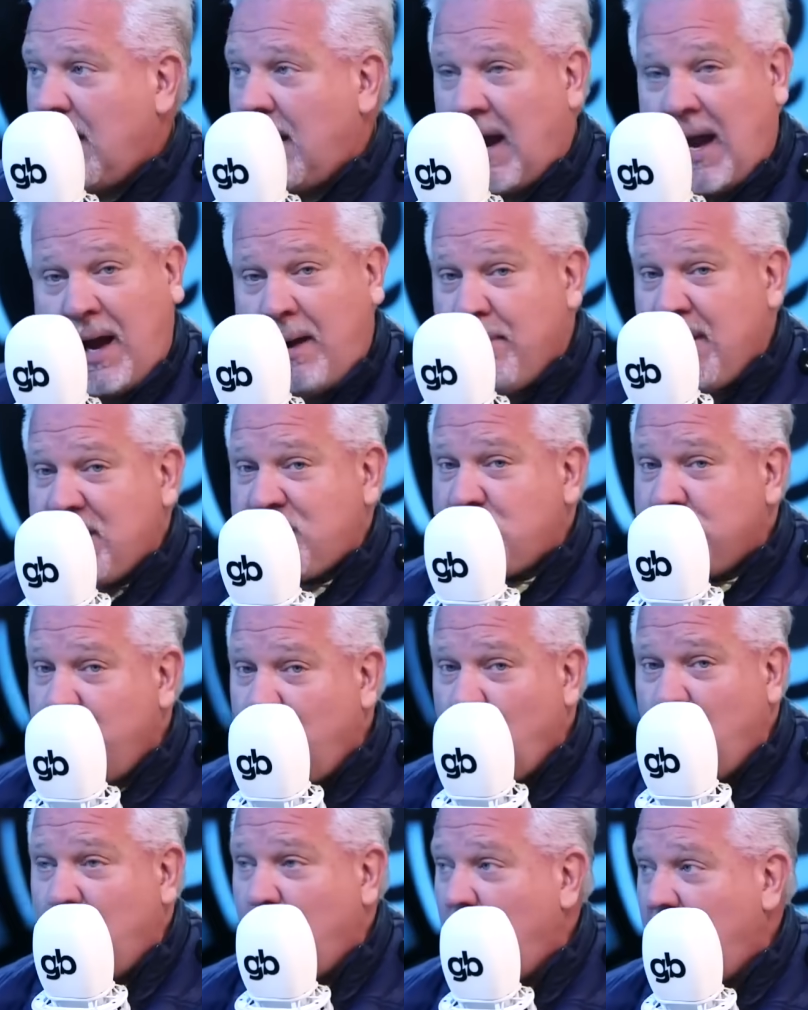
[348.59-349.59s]
how much
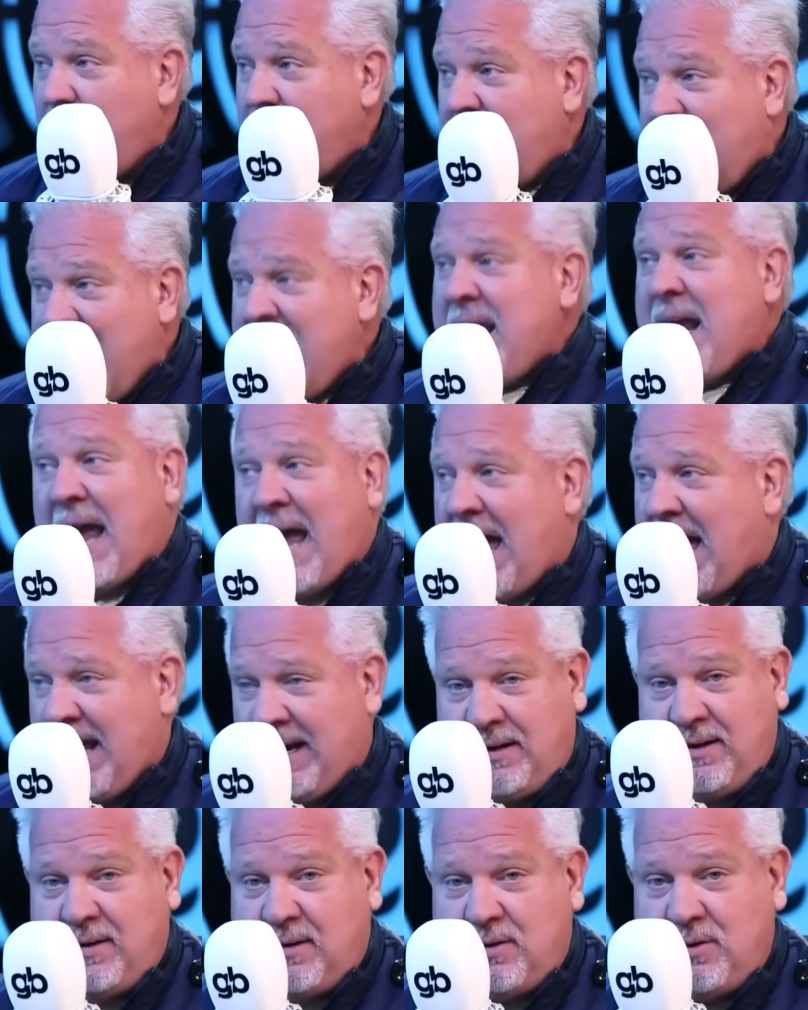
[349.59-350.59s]
more will that
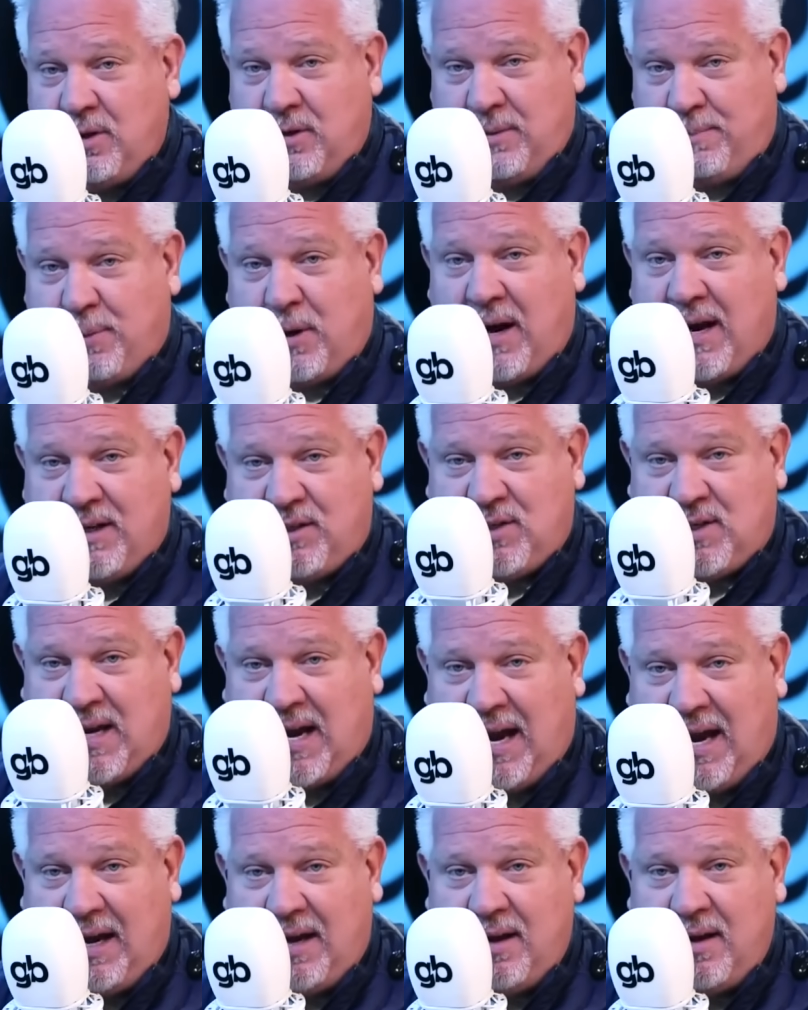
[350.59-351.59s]
add to the price
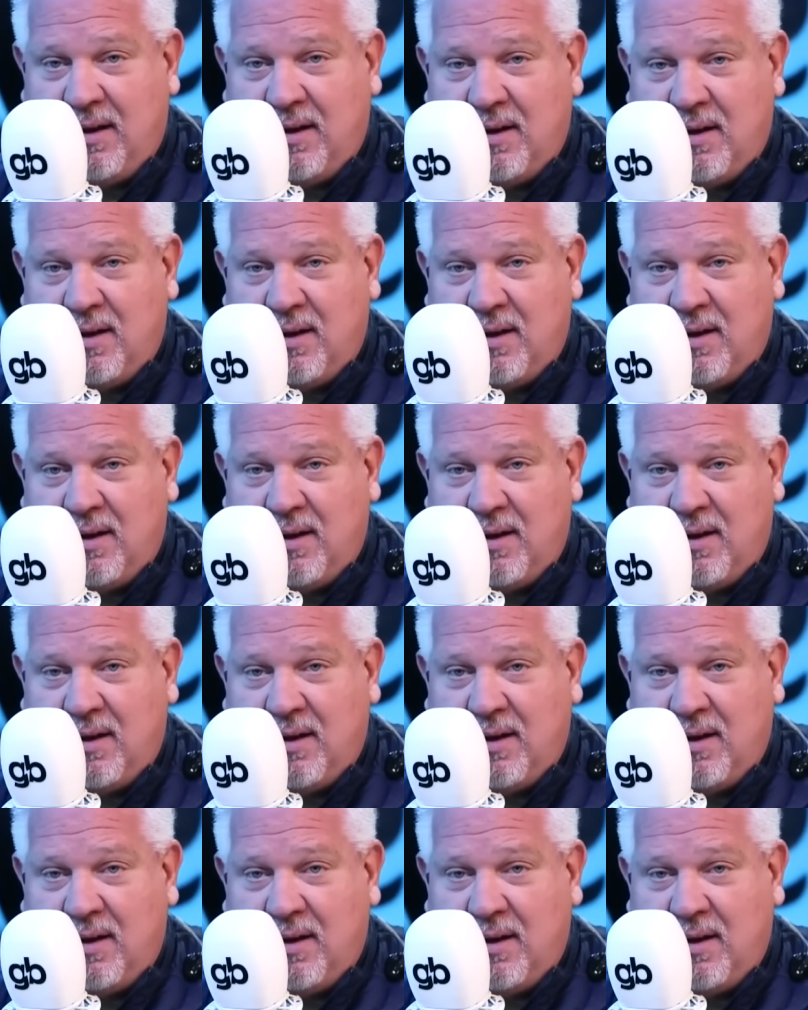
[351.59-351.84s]
tag?